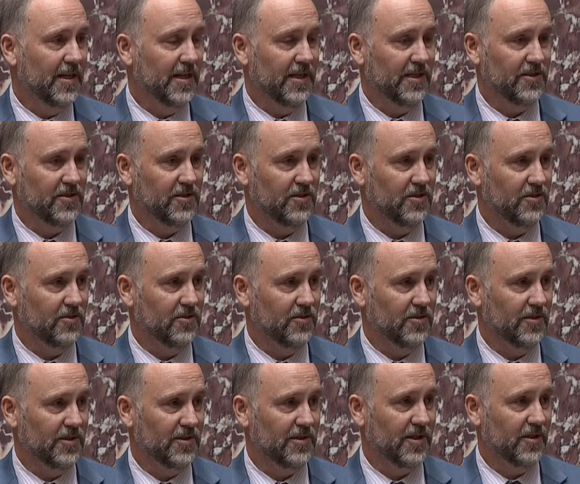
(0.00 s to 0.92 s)
to
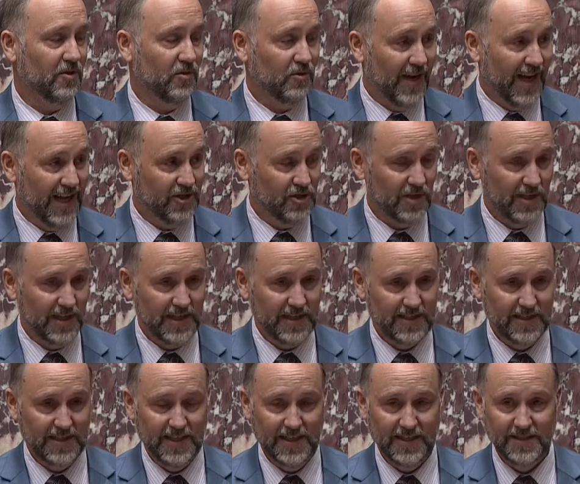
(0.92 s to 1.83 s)
congratulate
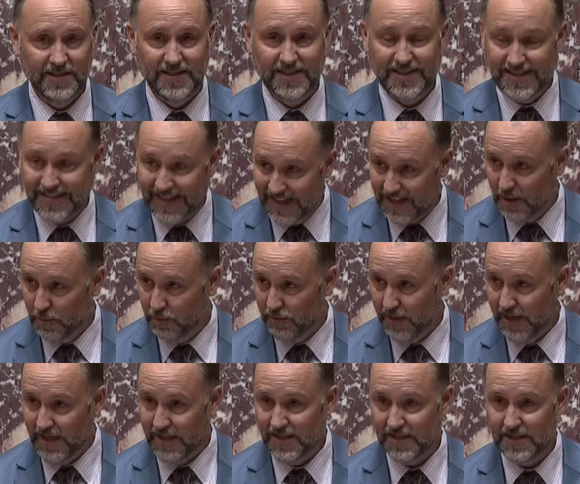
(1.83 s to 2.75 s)
and
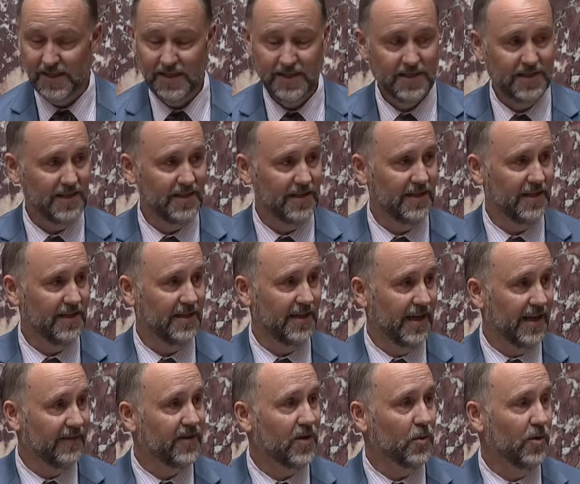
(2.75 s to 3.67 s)
celebrate
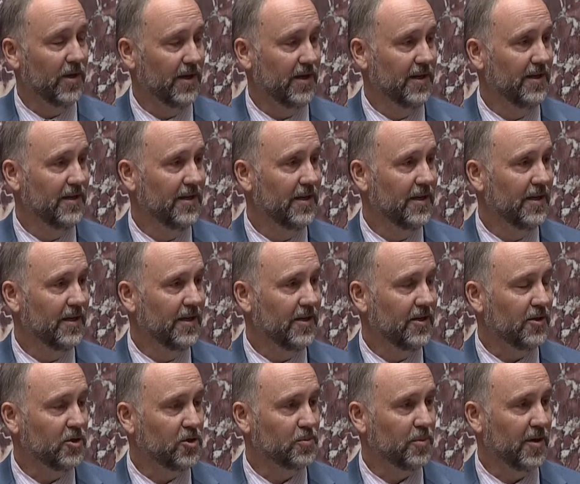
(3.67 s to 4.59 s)
everyone
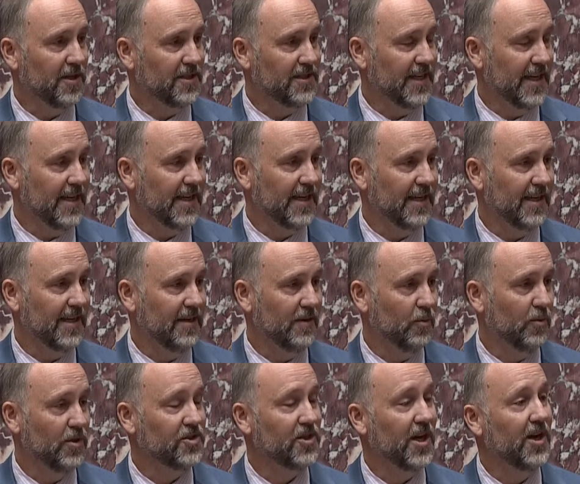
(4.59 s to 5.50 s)
who's partaking,
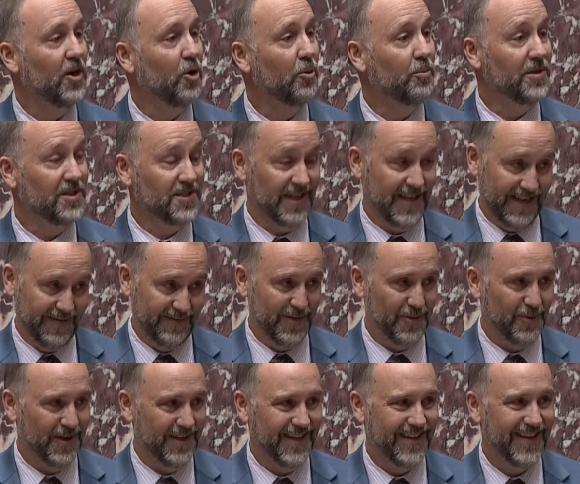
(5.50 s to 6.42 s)
which I hope is
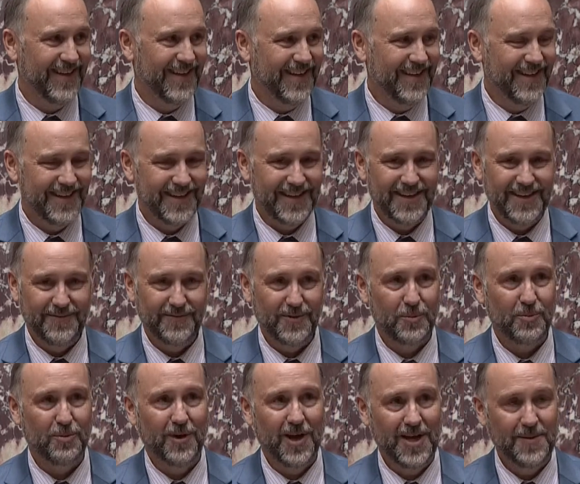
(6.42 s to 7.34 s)
everyone, for
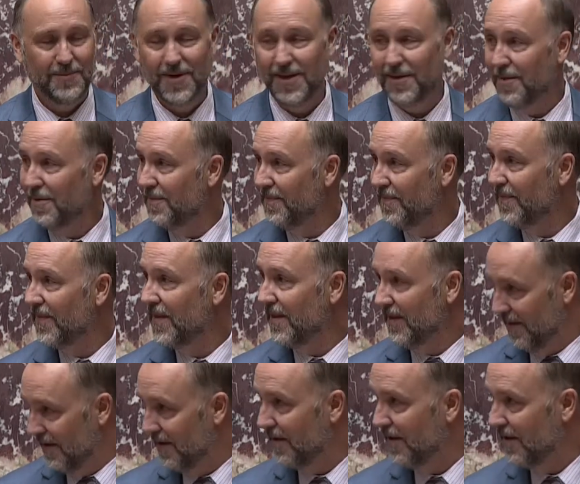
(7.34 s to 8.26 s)
Pride Month.
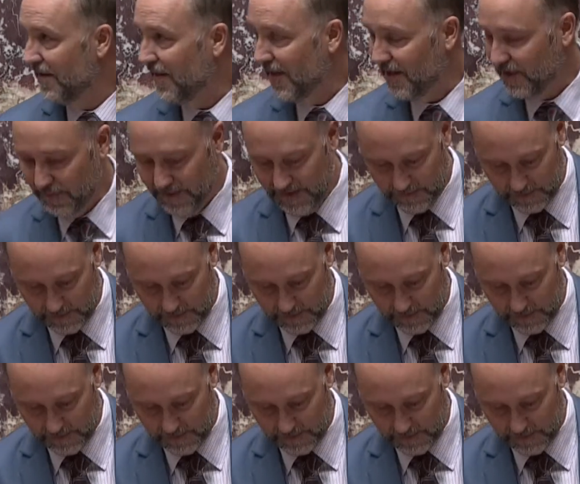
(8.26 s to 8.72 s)
Thank you, Madam